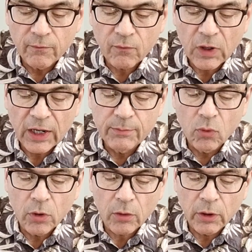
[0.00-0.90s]
fried
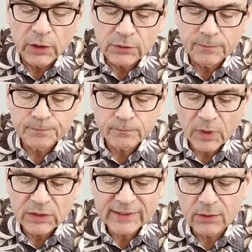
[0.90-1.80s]
pork rinds.
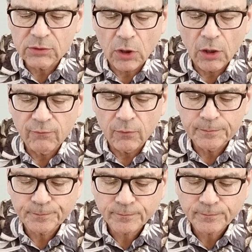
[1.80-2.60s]
Sounds awful.